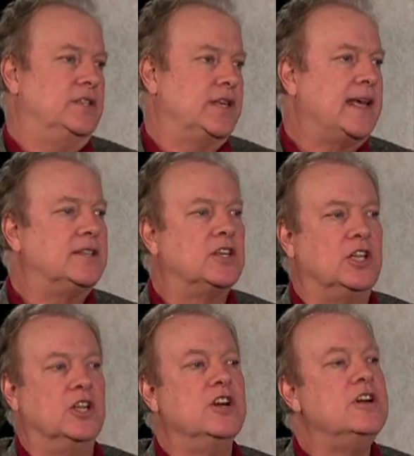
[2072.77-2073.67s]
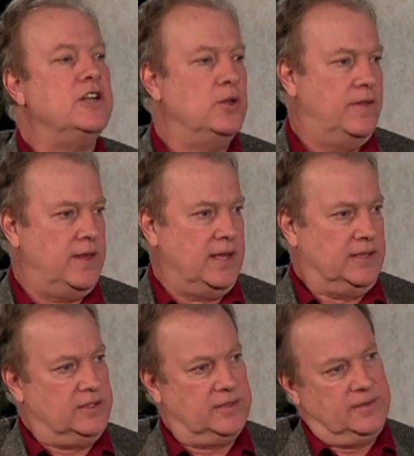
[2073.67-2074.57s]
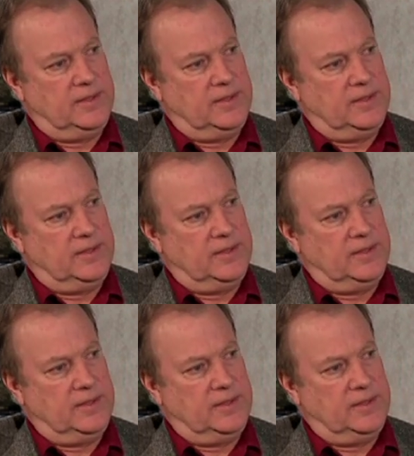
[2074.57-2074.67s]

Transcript: is I get to learn new things.